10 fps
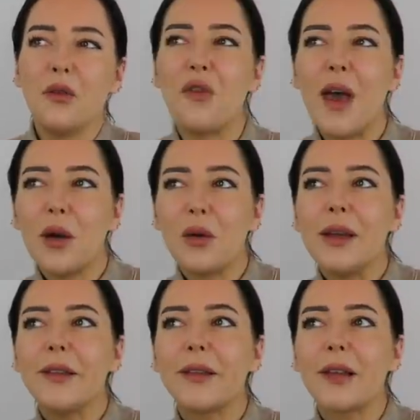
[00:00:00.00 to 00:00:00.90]

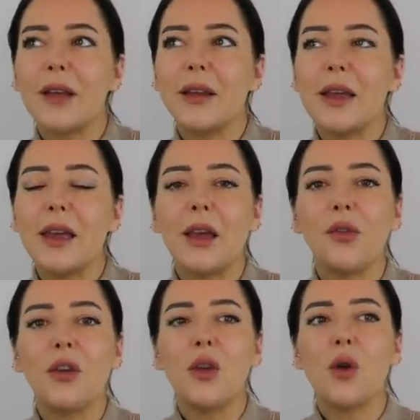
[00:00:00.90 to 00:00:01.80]
varied slightly.
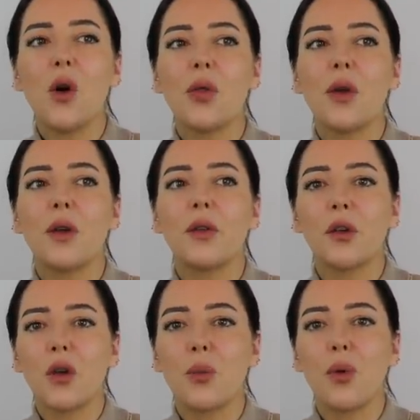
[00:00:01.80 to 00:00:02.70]
If you got the
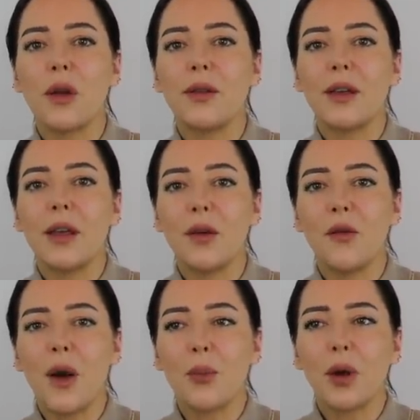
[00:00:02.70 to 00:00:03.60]
Zucca print in the
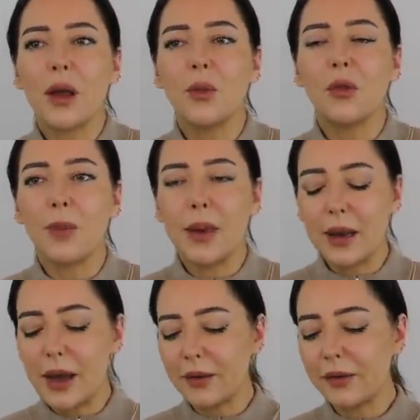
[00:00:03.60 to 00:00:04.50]
fabric, it was a
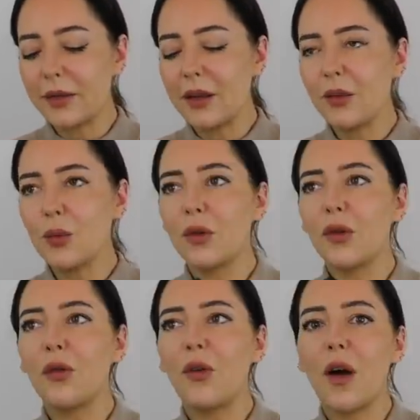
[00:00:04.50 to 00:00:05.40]
bit less. This was
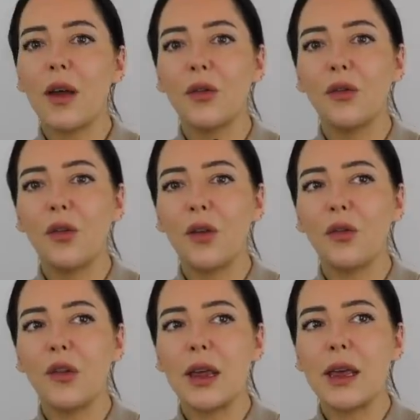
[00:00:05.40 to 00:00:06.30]

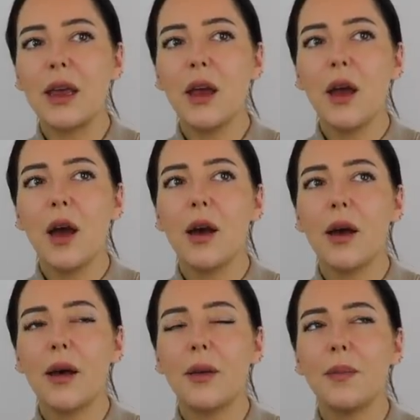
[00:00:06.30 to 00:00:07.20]
£5.50,
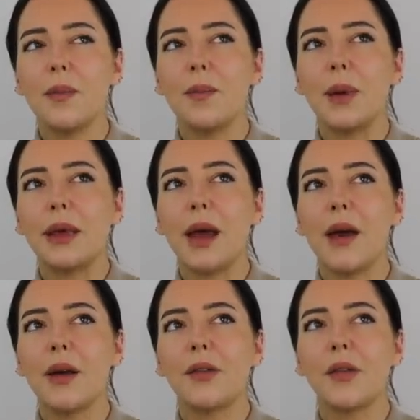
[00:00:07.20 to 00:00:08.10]
but
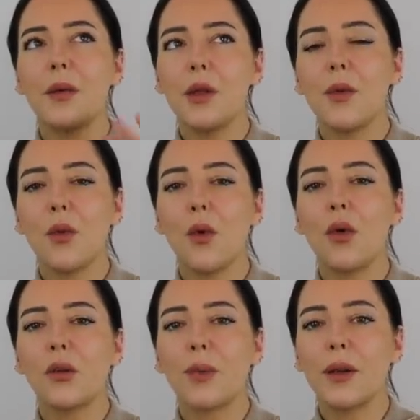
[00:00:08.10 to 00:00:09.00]
yeah, some of them are
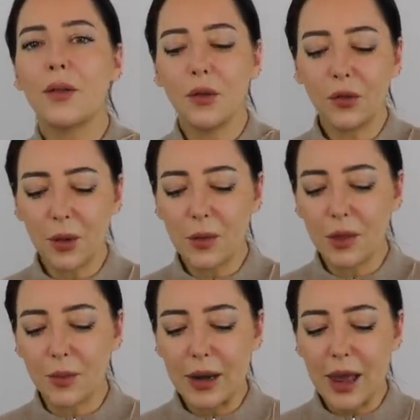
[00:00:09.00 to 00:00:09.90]
more expensive, some of
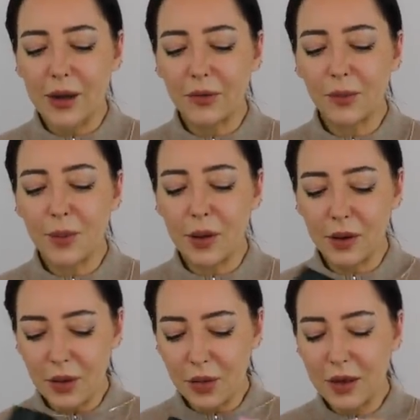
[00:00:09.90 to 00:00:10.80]
them are less.
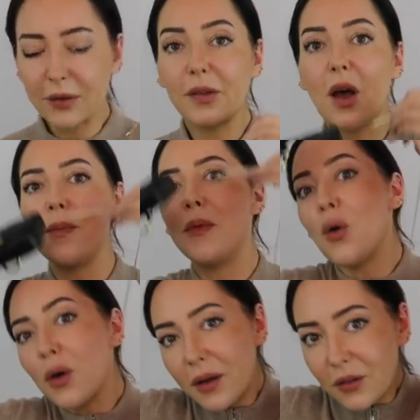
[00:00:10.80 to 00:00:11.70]
But this, I'm
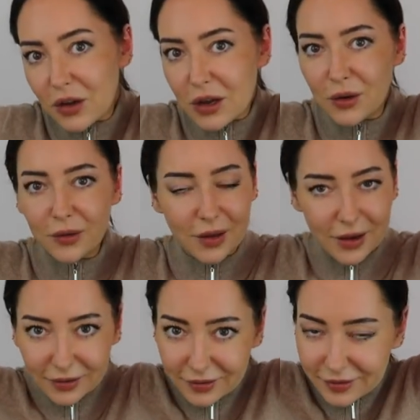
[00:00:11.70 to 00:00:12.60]
not going to use
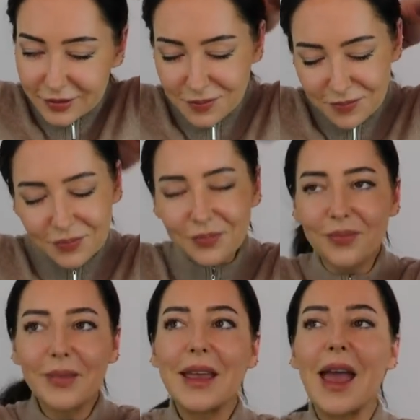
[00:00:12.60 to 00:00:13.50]
this
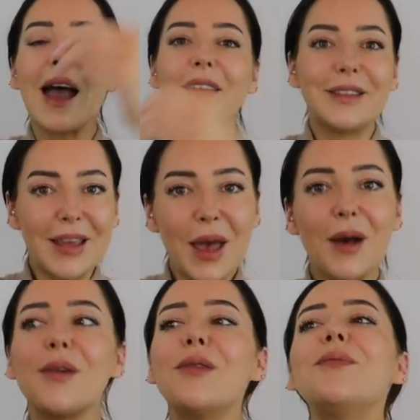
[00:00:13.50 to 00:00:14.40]

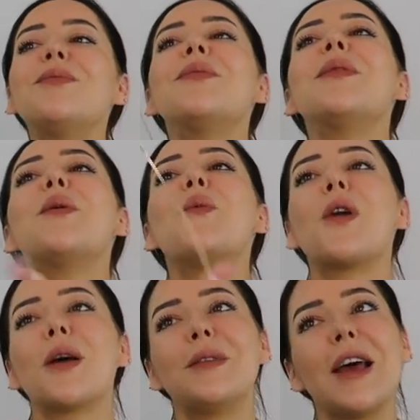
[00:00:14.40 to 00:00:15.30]
until
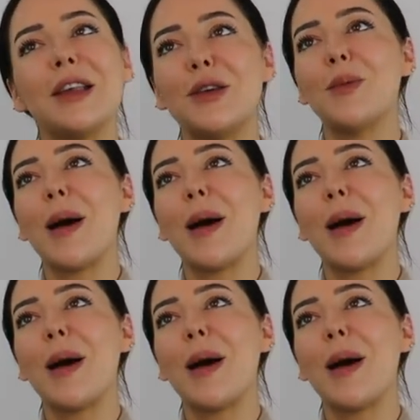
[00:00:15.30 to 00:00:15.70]
what I'm telling you